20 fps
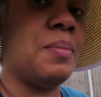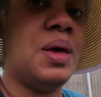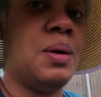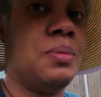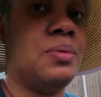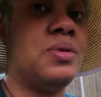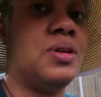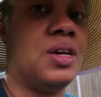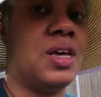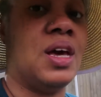
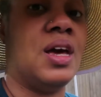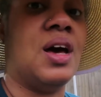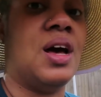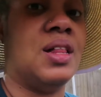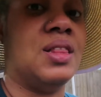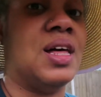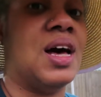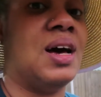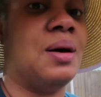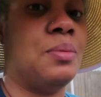able to get a
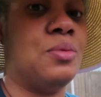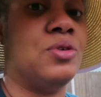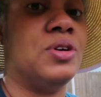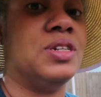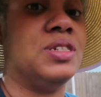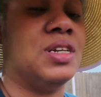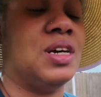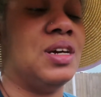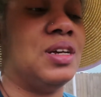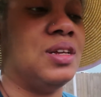lot more
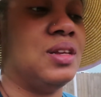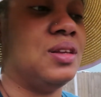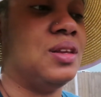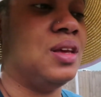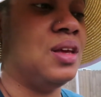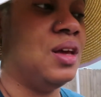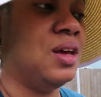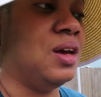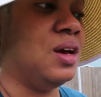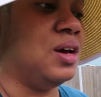done
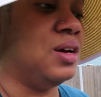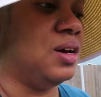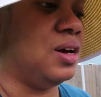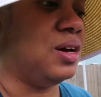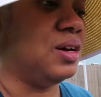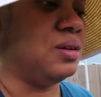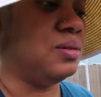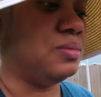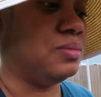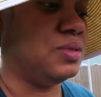
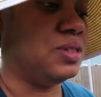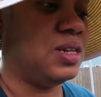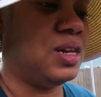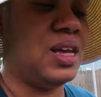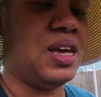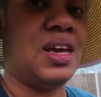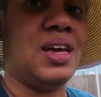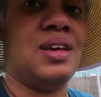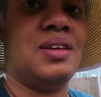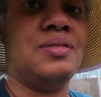
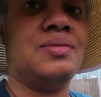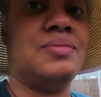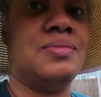today.